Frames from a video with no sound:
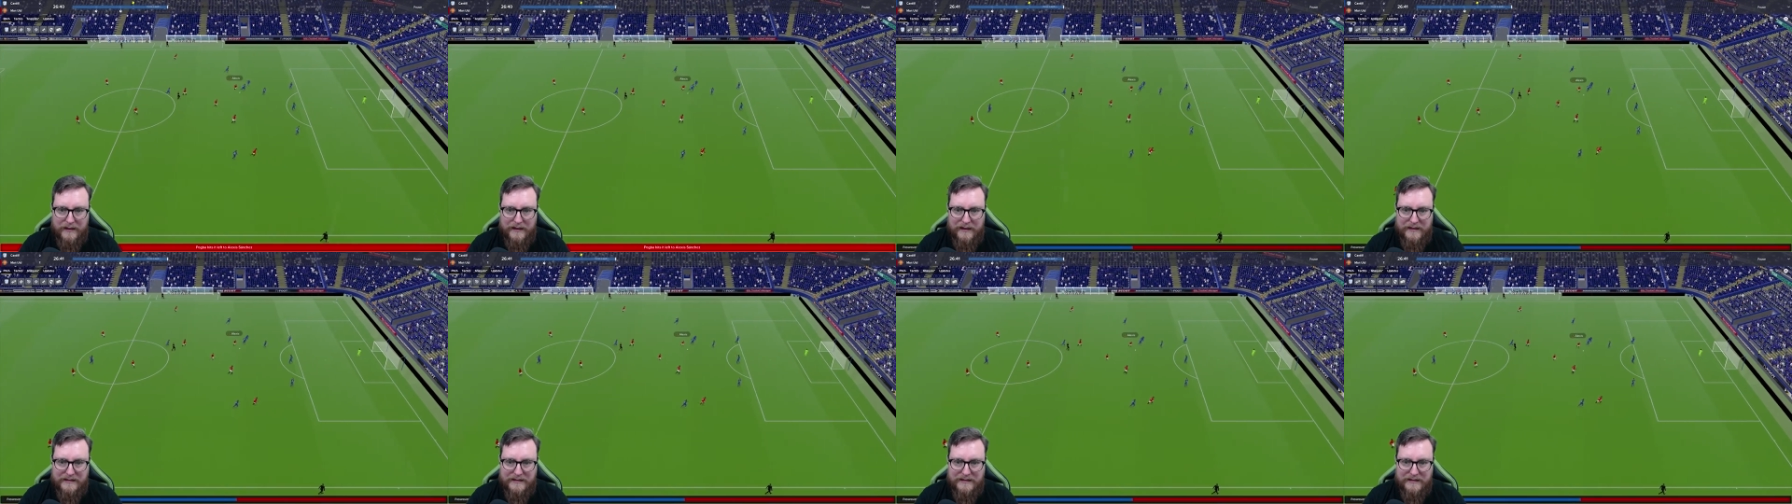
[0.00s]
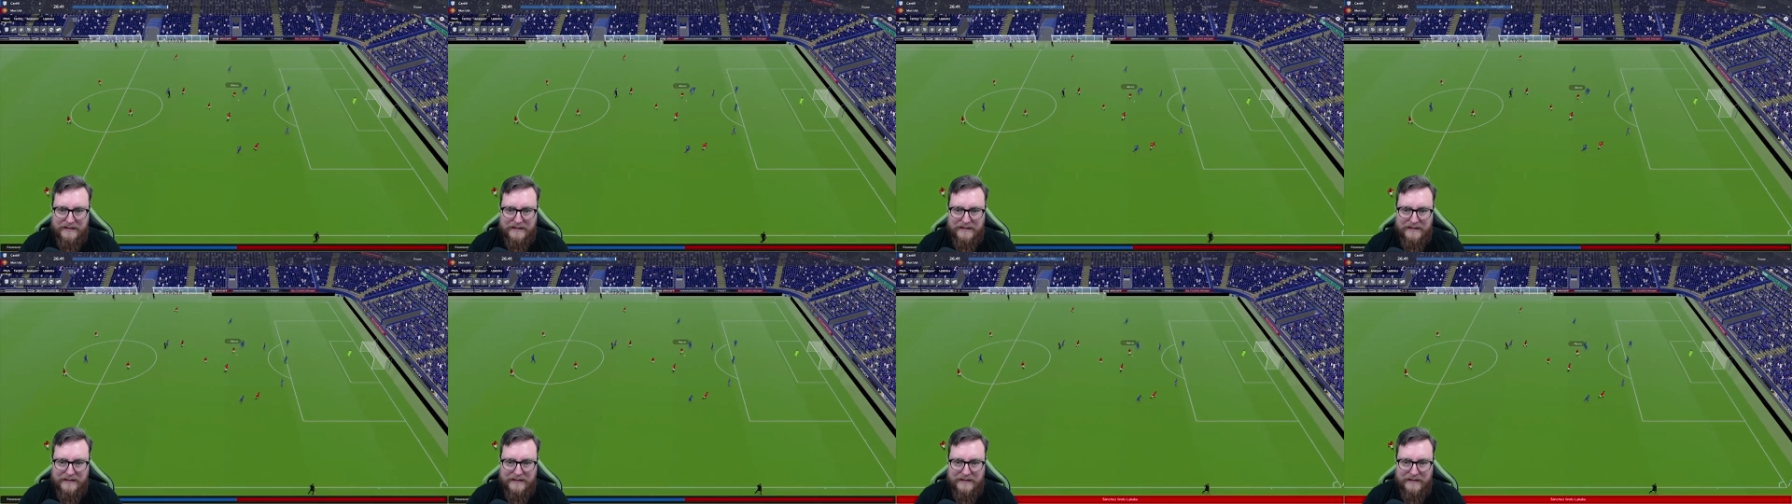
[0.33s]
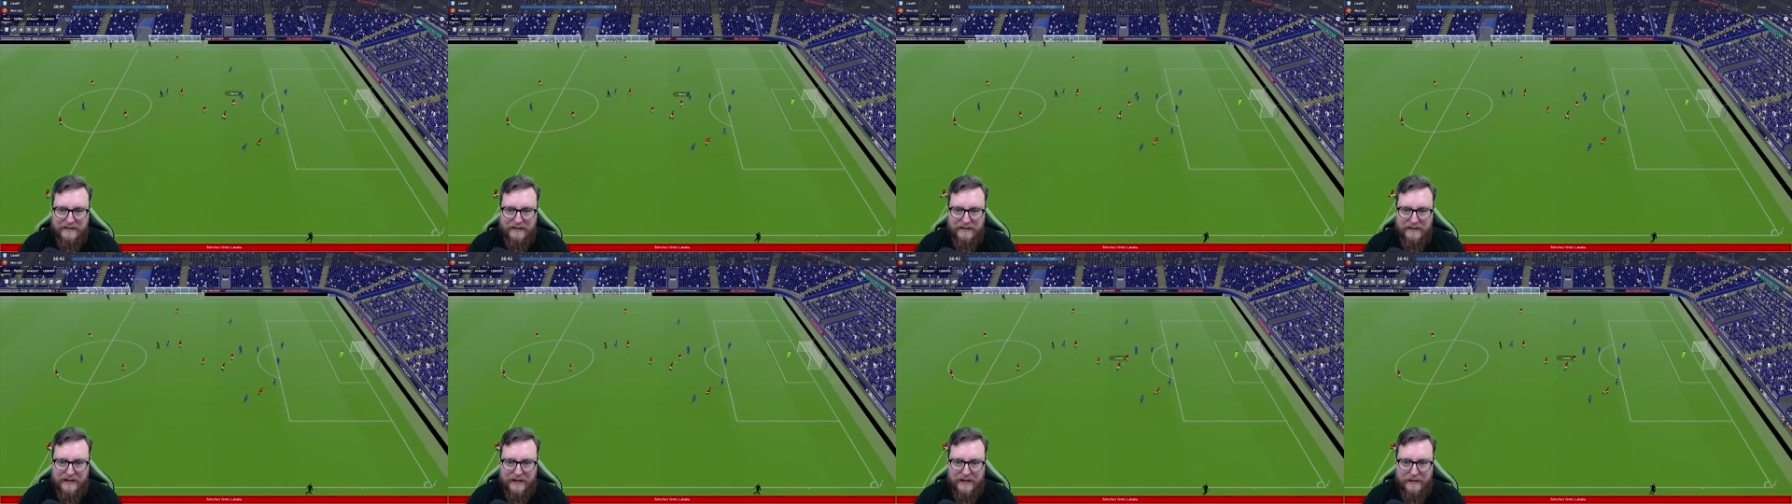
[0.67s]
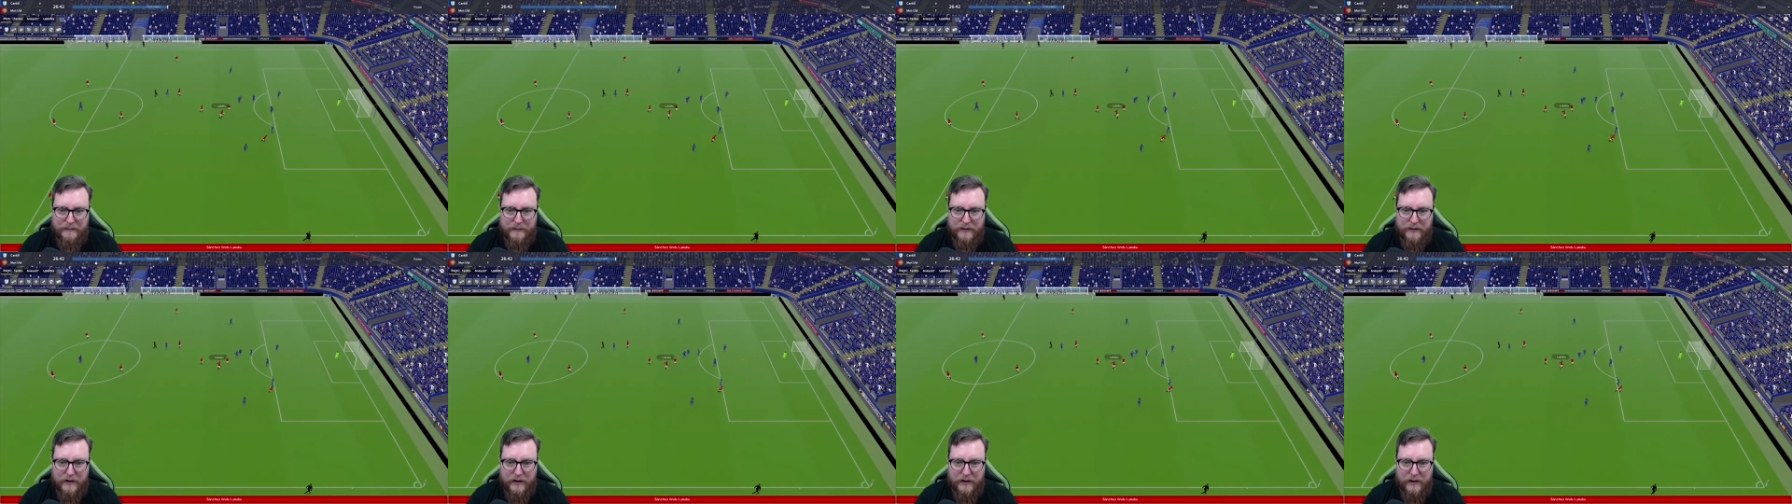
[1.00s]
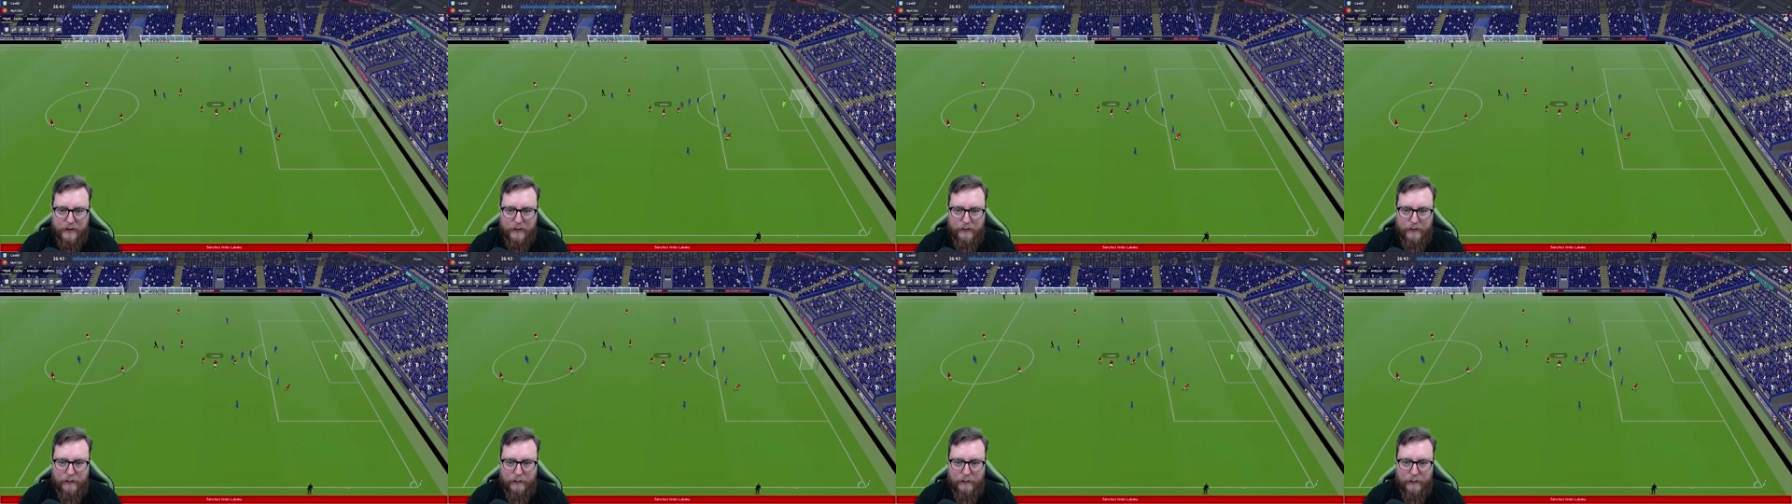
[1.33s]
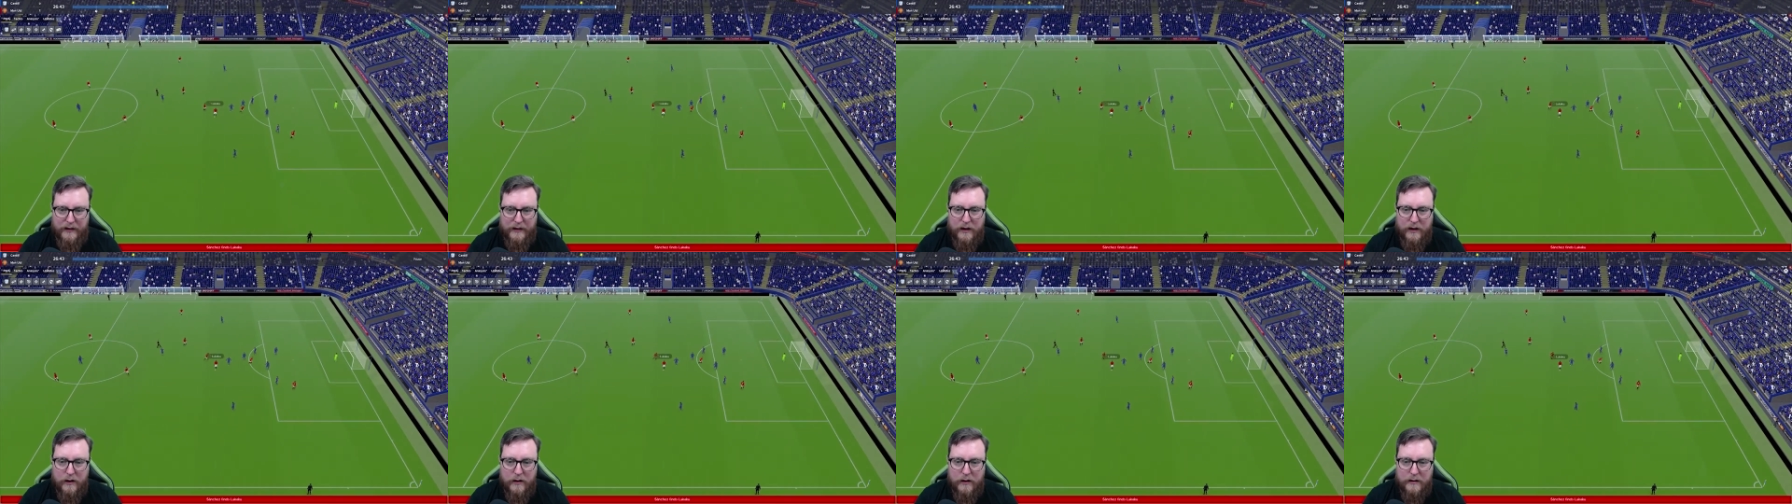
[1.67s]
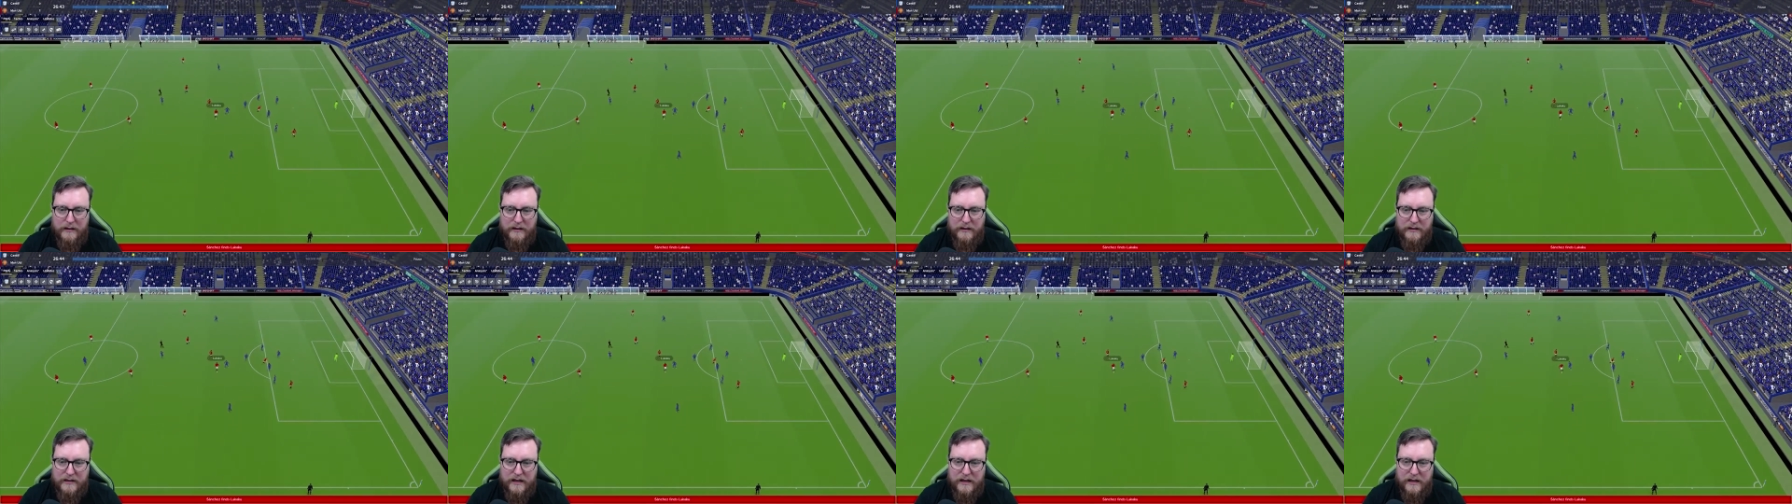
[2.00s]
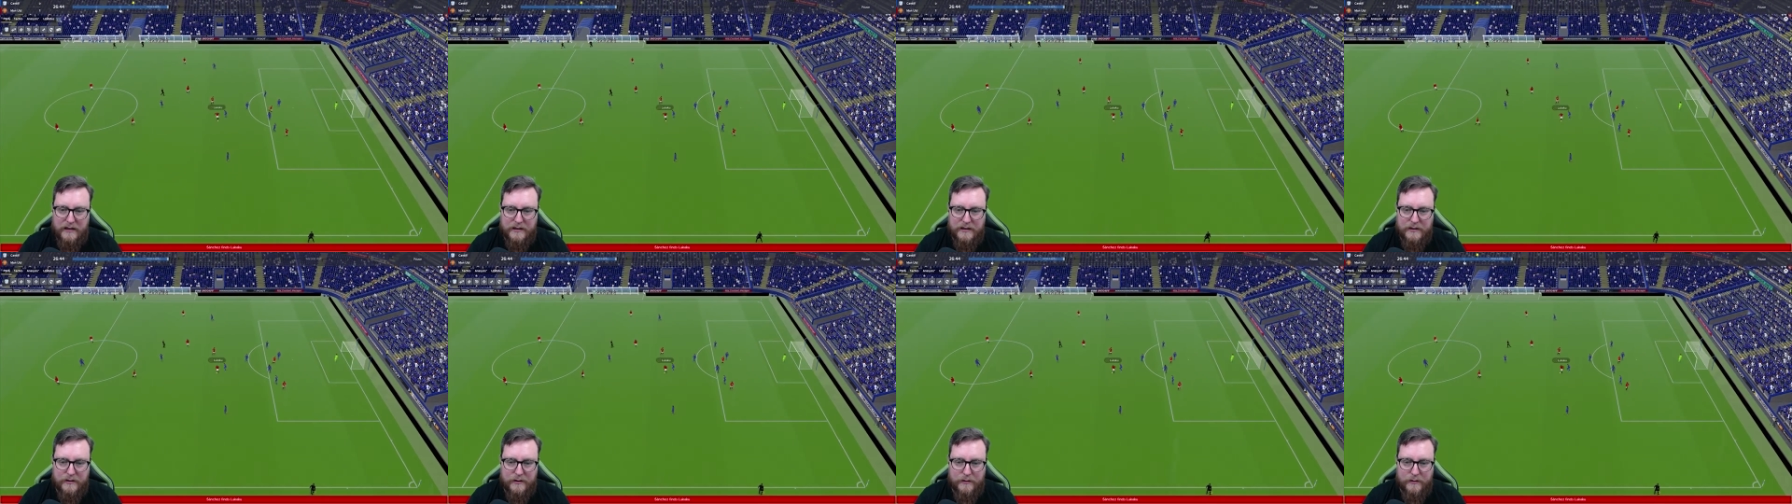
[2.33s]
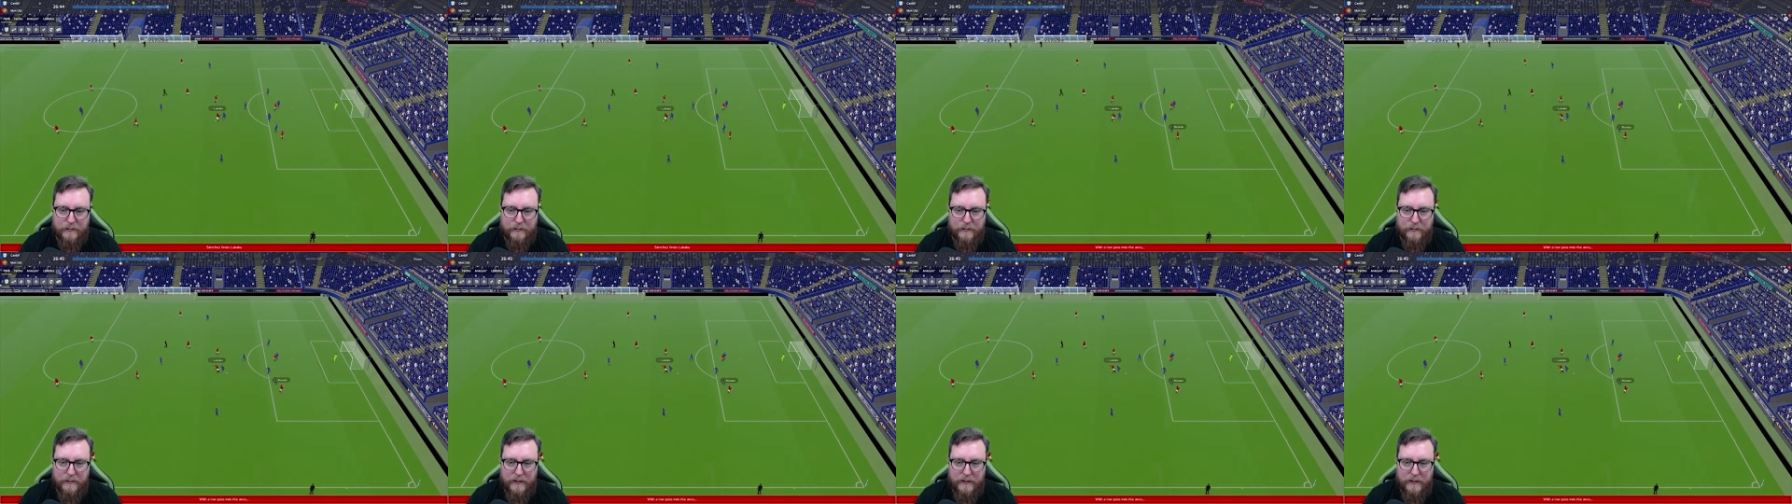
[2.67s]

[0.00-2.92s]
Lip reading: This. Look at him go. We can't touch them.